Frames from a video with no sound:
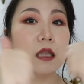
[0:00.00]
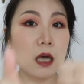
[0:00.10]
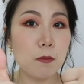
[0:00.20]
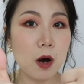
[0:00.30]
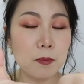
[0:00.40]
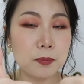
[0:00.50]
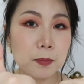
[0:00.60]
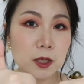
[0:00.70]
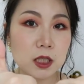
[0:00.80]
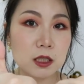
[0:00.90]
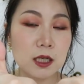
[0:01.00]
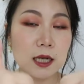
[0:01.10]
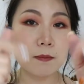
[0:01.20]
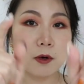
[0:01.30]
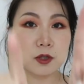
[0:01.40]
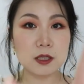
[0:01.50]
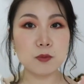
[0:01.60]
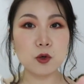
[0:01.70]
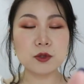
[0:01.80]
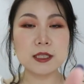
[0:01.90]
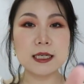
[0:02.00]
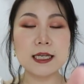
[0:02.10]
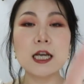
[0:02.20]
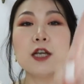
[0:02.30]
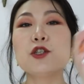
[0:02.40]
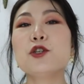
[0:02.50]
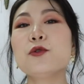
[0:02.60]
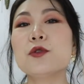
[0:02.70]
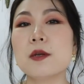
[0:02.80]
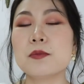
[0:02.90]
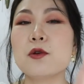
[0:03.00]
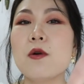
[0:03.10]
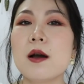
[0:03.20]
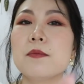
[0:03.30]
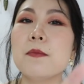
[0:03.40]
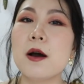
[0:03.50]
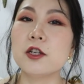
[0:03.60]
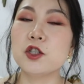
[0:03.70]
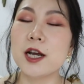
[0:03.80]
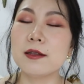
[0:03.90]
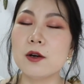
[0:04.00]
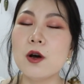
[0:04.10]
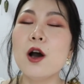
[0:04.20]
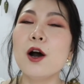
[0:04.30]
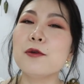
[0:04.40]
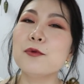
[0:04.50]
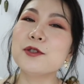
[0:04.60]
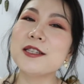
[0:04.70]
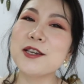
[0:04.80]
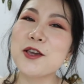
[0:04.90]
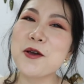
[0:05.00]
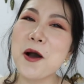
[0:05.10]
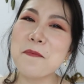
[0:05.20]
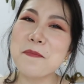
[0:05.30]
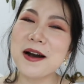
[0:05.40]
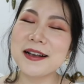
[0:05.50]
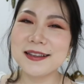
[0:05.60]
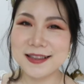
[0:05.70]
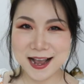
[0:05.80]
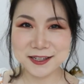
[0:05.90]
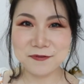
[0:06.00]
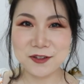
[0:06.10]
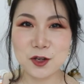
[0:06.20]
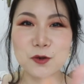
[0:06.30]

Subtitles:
thumb up button, and most importantly to subscribe to my channel. I will see you on my next video.